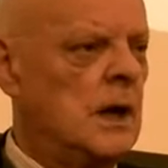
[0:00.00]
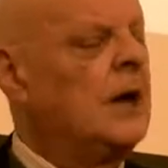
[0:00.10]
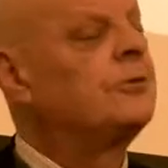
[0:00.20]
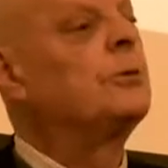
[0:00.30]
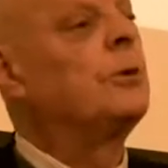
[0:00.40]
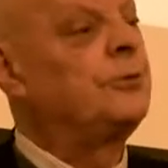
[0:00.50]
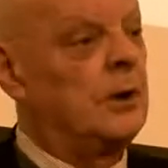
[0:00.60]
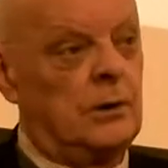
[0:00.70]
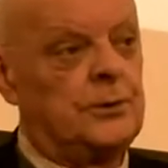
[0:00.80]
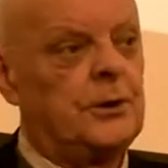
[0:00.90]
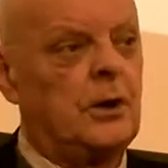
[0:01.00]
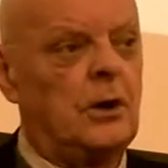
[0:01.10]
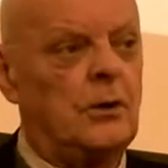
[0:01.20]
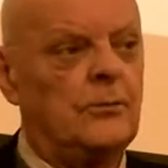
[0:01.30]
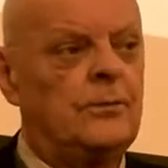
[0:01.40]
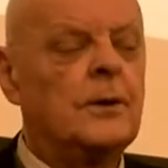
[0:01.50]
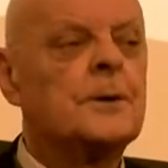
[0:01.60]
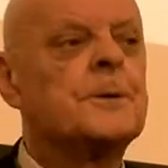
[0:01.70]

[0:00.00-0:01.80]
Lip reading: as a result of